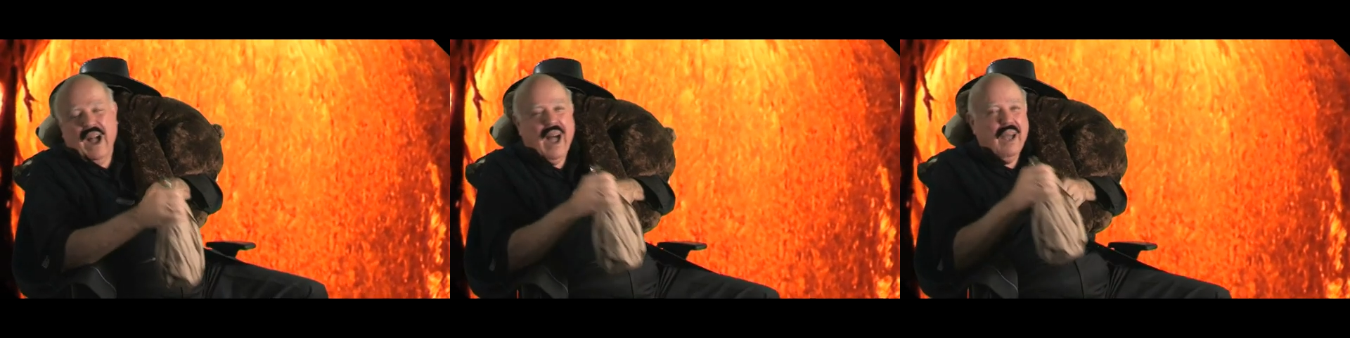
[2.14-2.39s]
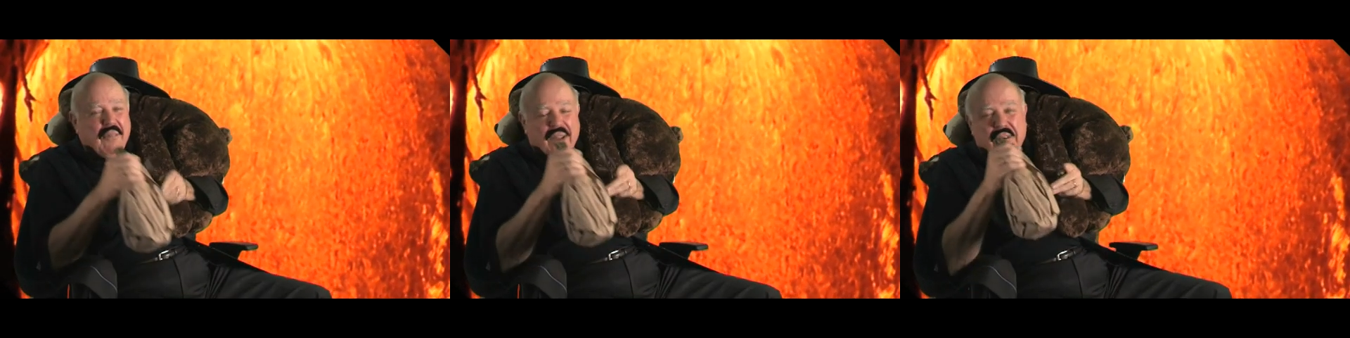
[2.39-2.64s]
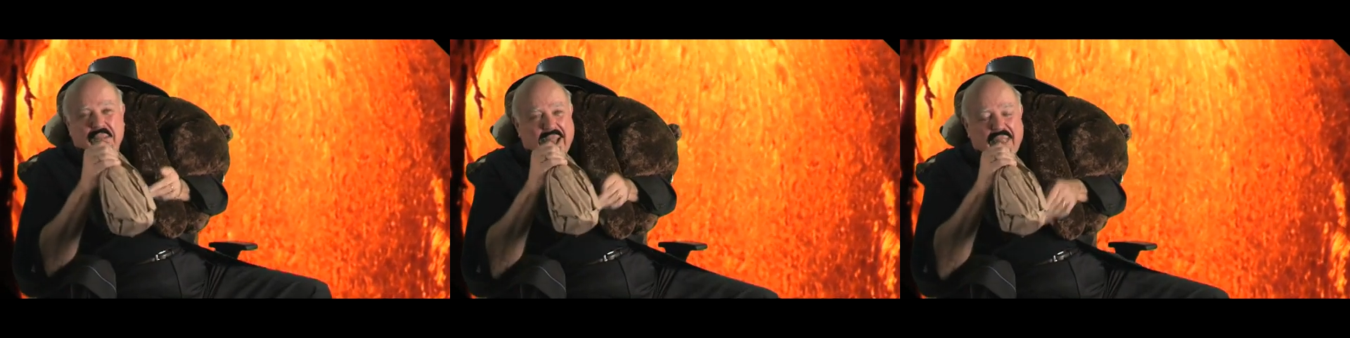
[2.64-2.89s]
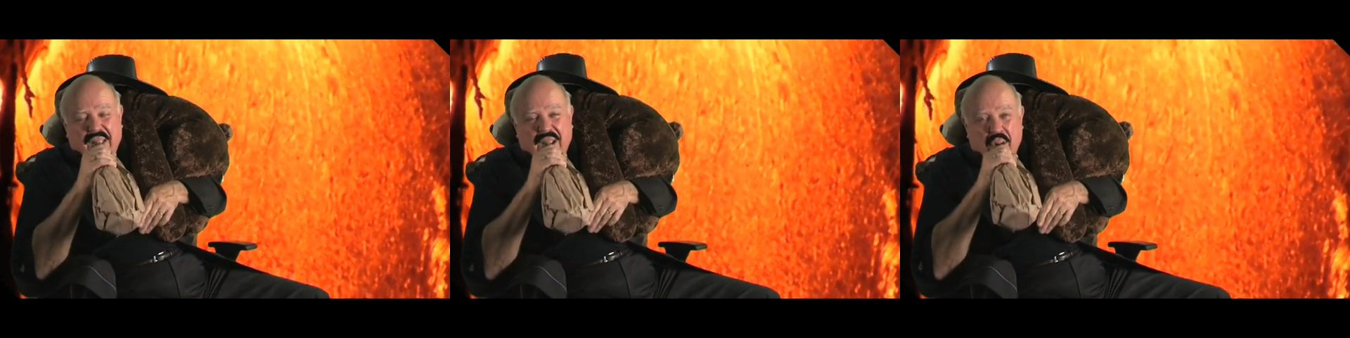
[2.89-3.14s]
I must
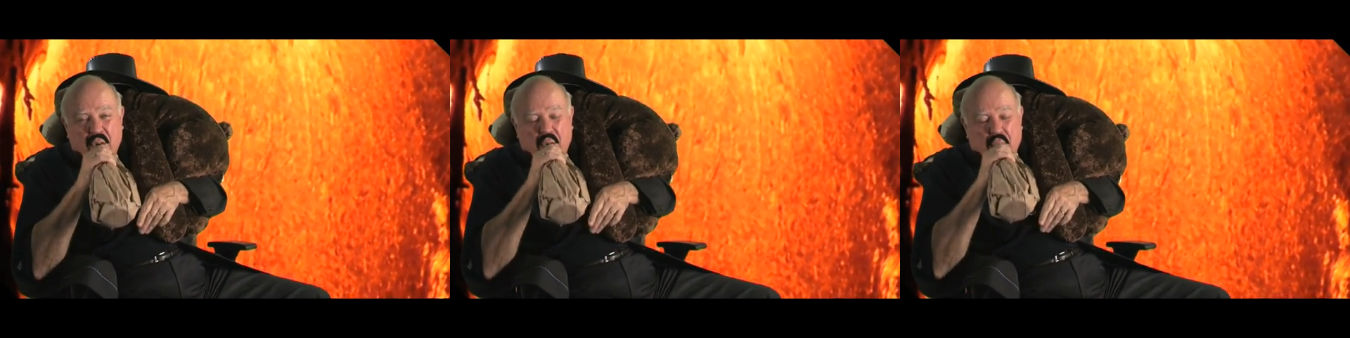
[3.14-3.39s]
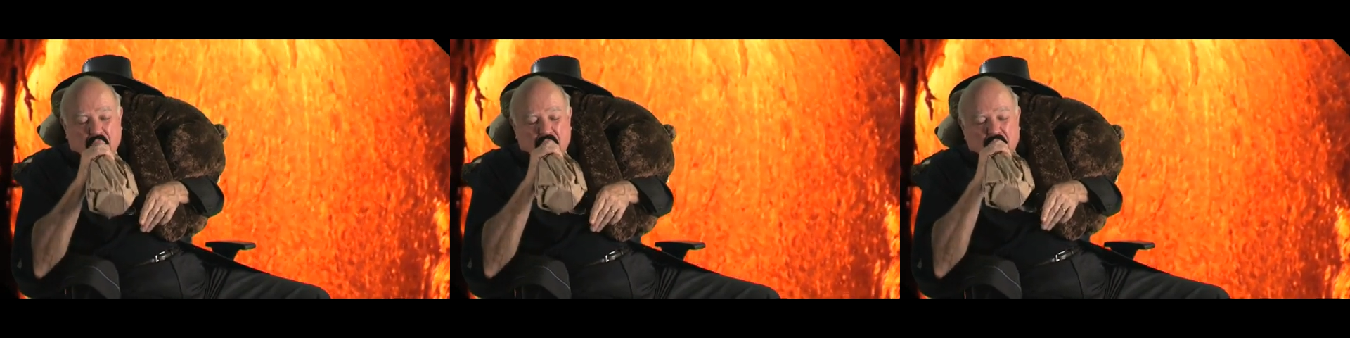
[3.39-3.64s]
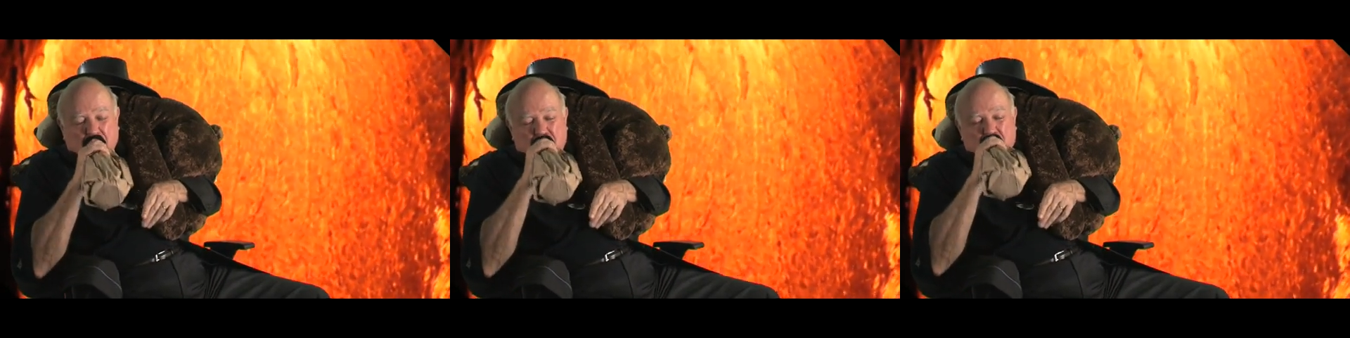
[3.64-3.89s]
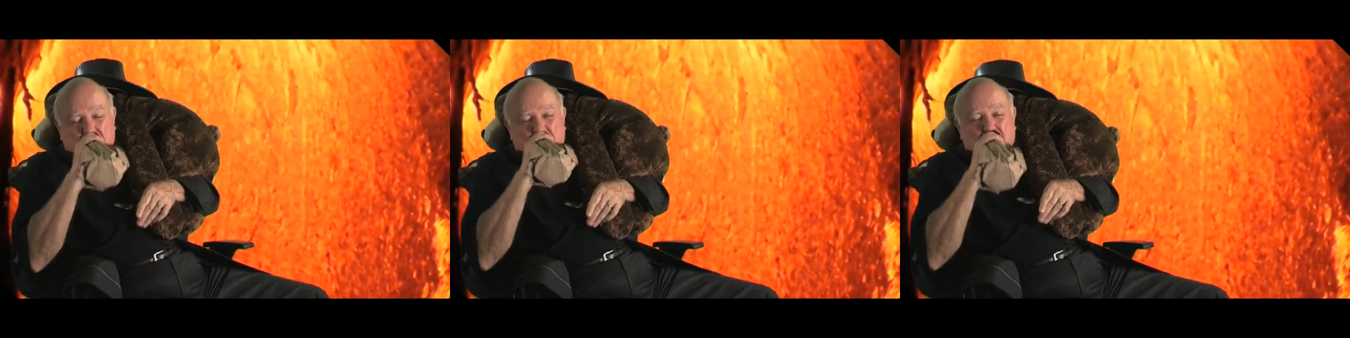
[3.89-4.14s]
find the courage
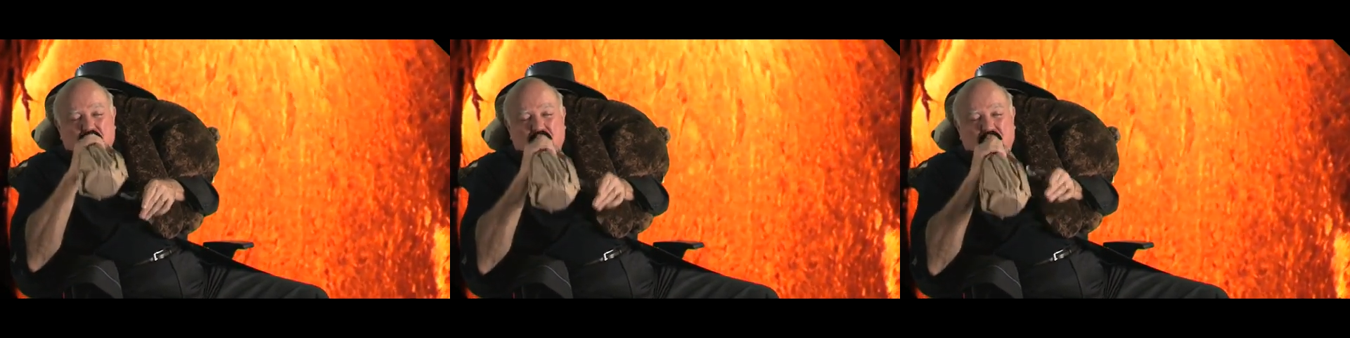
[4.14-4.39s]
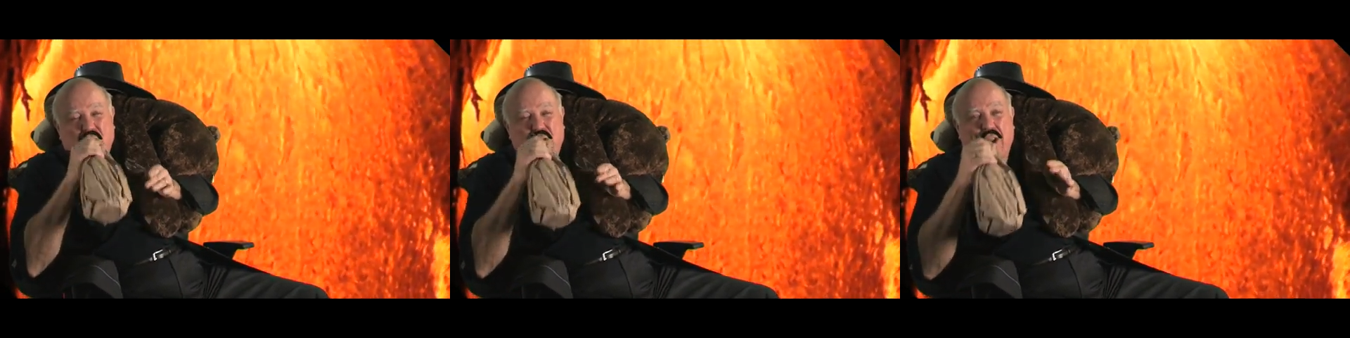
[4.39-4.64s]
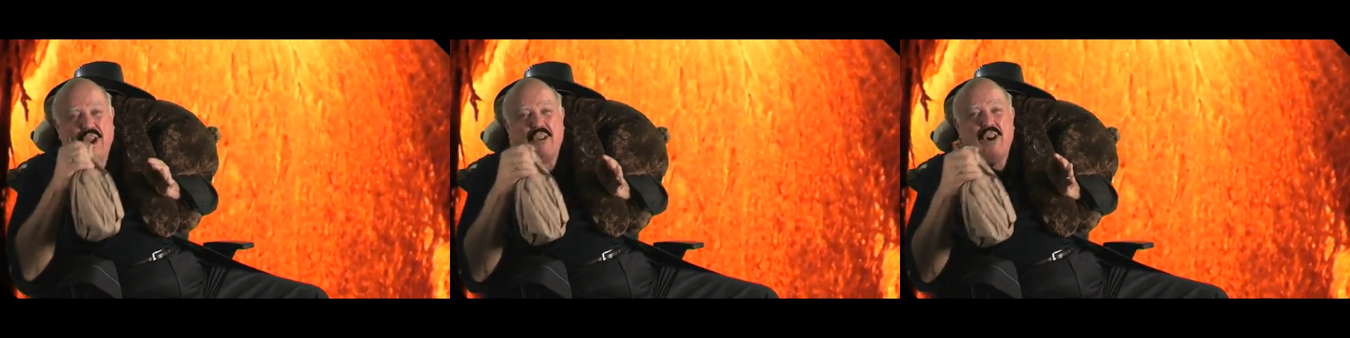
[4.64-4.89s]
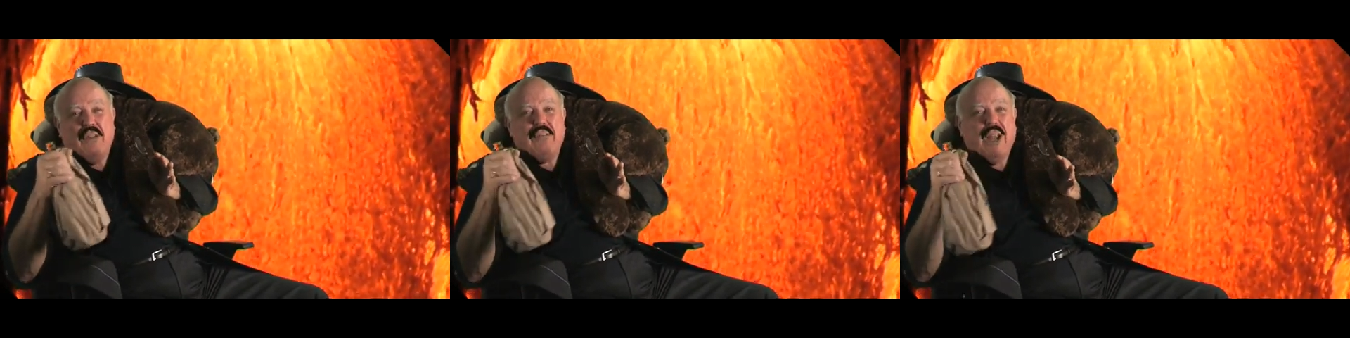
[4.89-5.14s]
to take
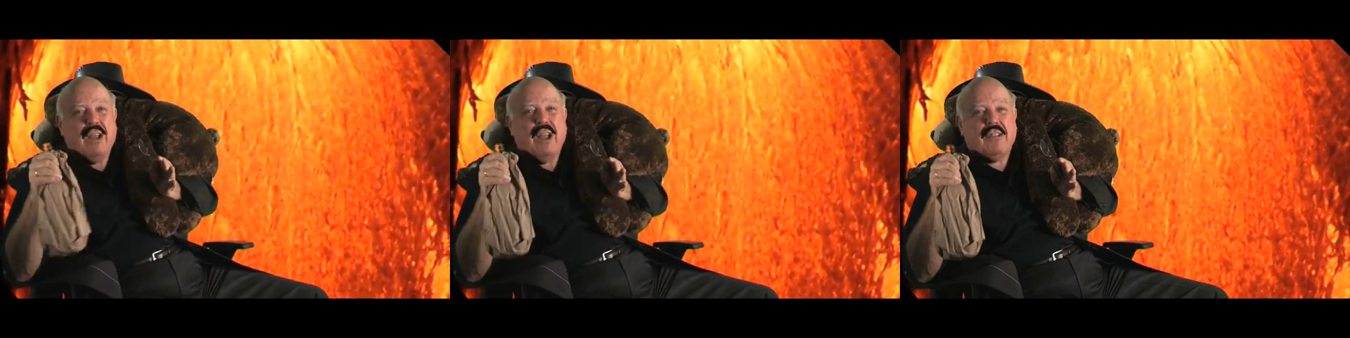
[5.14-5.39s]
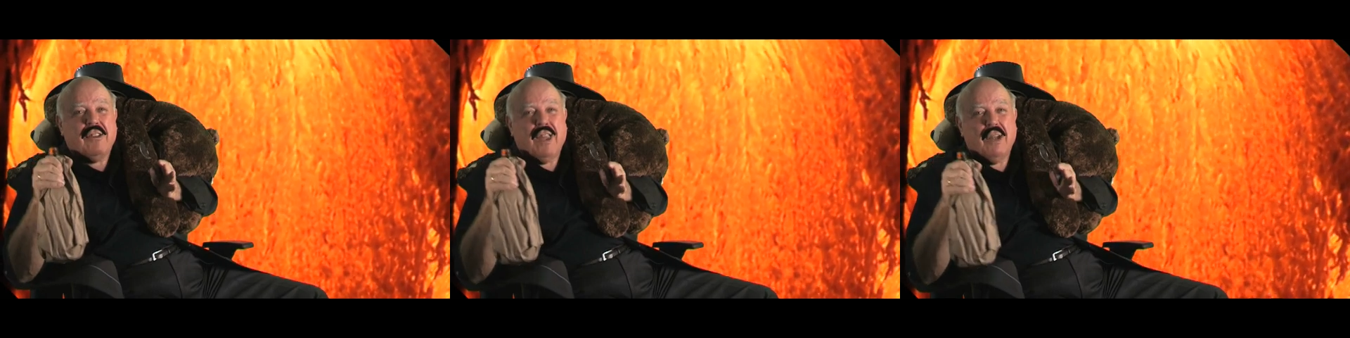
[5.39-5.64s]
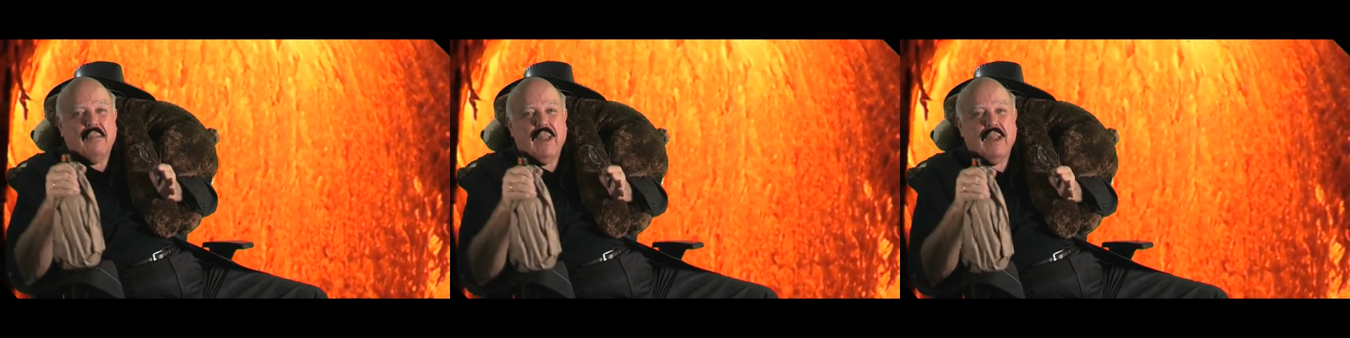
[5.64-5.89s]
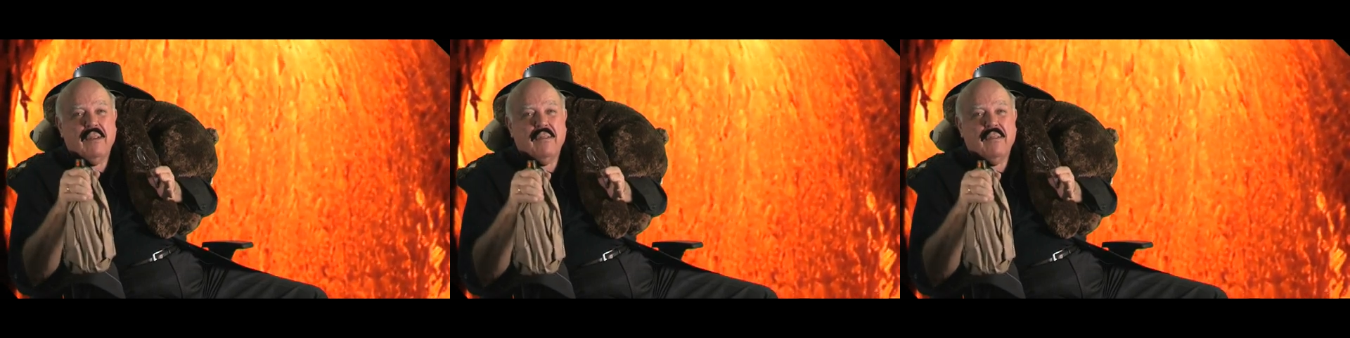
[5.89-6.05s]
on my next enemy.